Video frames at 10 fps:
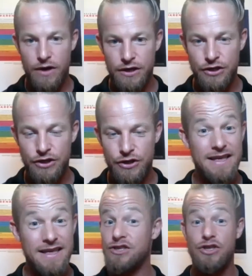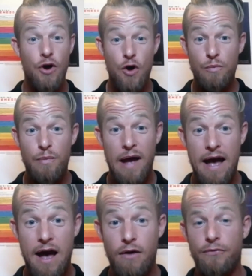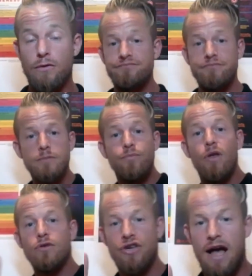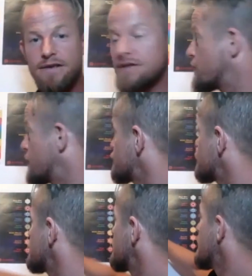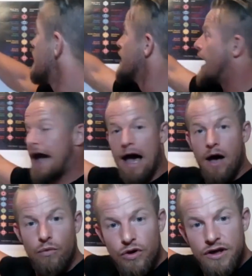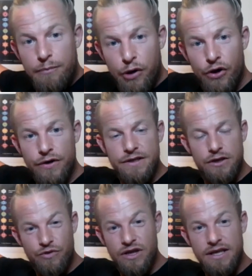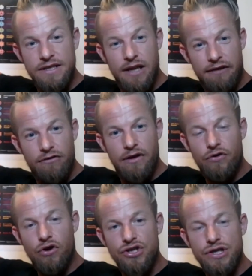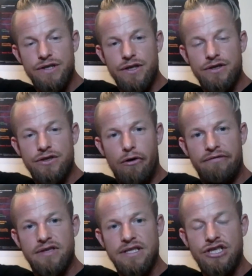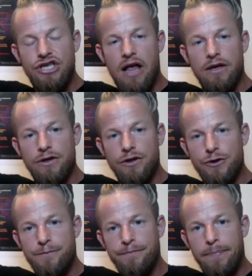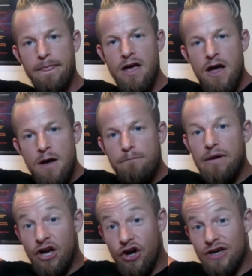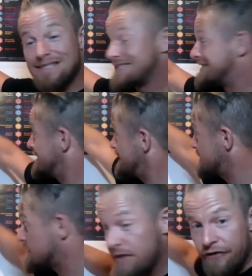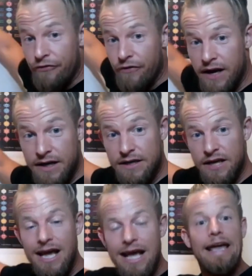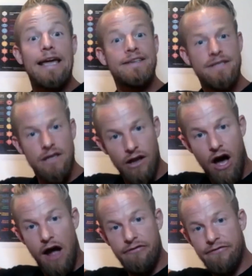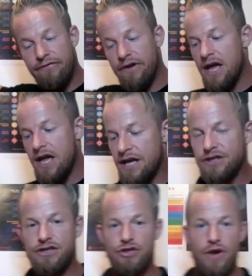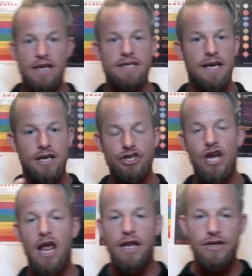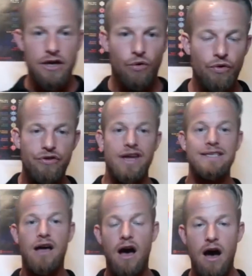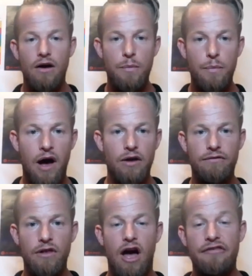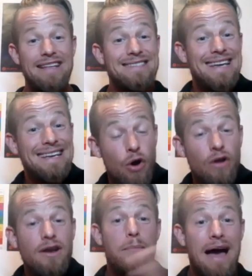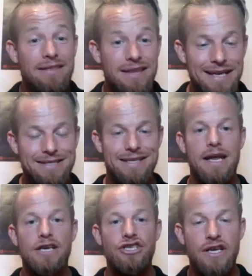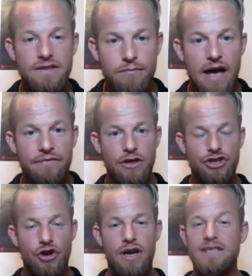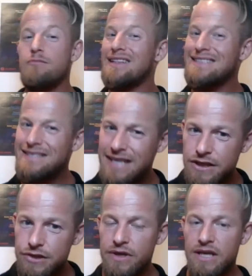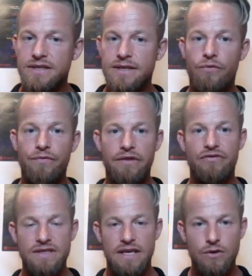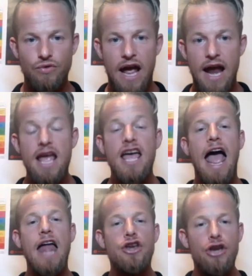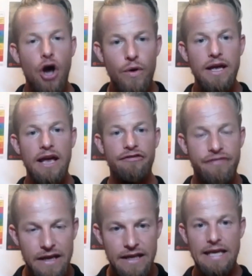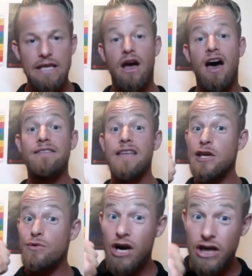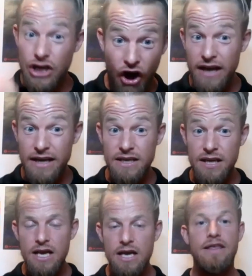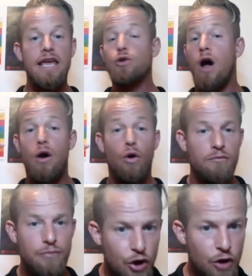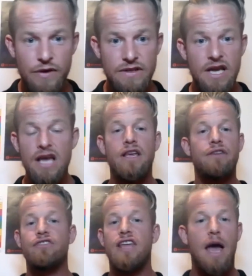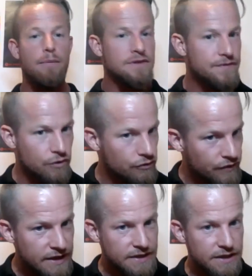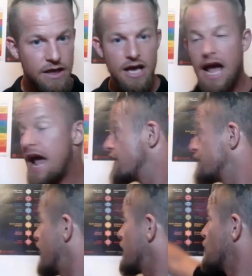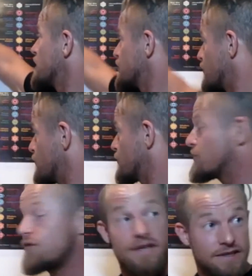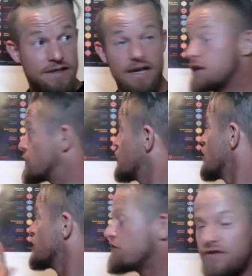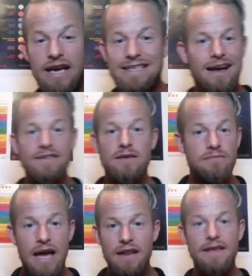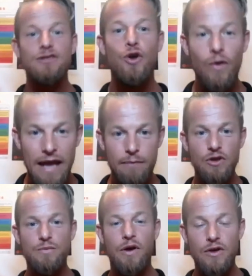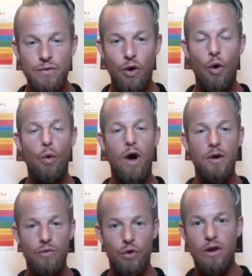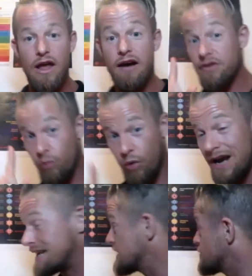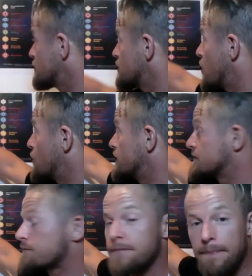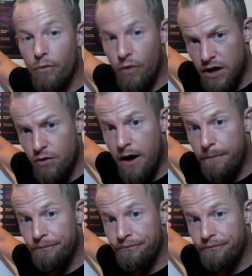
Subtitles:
this is so powerful, I want you to ask the question, how would a person with this level of consciousness solve this challenge? Because this, my friend, is life. Stress and challenge and all the things are a part of life. It's not about the destination, it's about the journey. It's about centering yourself every single day and knowing and feeling in your heart that you are guided, that you are on purpose, that everything happens for a reason, and that when you go through this, thank you, it doesn't matter, there's no labels because we're all one, we're all loved. What I need you to know is where you are,